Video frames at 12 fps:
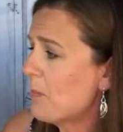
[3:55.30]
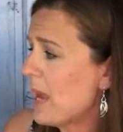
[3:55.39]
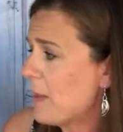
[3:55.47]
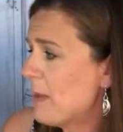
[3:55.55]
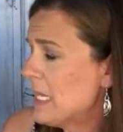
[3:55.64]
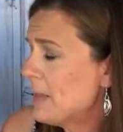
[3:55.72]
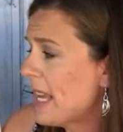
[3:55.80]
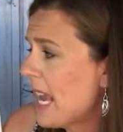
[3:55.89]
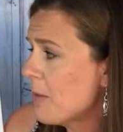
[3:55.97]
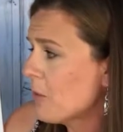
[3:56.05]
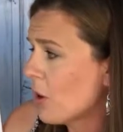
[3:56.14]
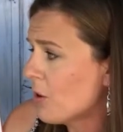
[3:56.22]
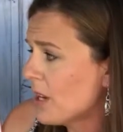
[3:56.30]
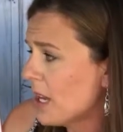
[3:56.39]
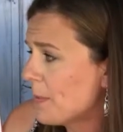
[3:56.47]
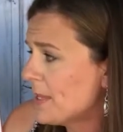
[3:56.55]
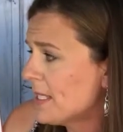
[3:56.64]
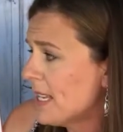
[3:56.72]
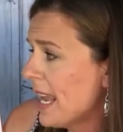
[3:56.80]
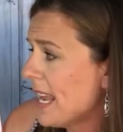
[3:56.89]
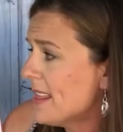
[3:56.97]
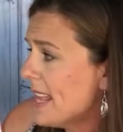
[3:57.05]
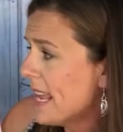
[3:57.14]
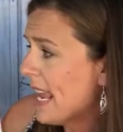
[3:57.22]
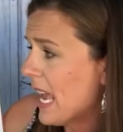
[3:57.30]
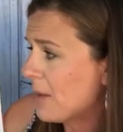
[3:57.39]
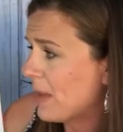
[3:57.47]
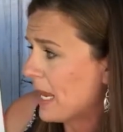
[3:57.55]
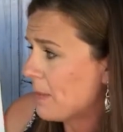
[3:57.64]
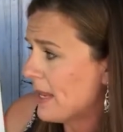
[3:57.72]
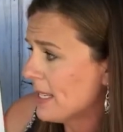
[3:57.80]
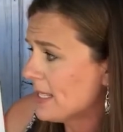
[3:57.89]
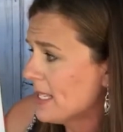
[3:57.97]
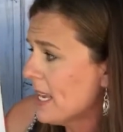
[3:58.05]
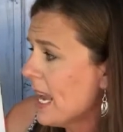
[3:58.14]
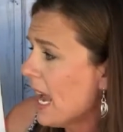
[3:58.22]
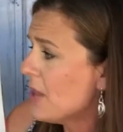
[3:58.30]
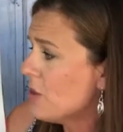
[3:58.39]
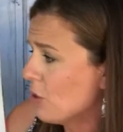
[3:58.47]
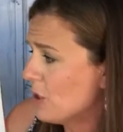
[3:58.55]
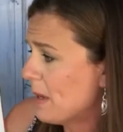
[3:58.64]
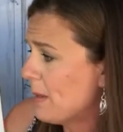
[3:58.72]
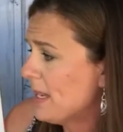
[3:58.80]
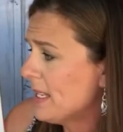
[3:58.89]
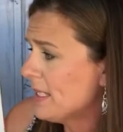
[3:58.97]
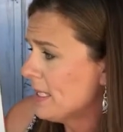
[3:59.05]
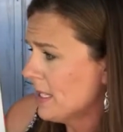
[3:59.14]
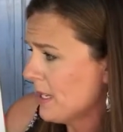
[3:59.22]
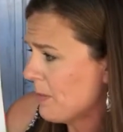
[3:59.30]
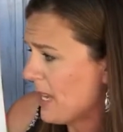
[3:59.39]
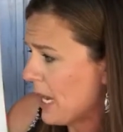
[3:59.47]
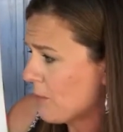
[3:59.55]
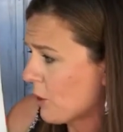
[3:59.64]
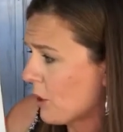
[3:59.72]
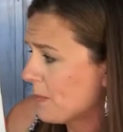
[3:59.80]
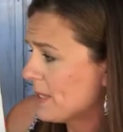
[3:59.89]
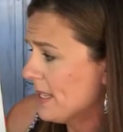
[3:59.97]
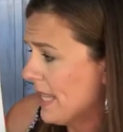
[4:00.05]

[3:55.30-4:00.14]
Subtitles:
Babies became grown-ups and they had babies. And those babies became grown-ups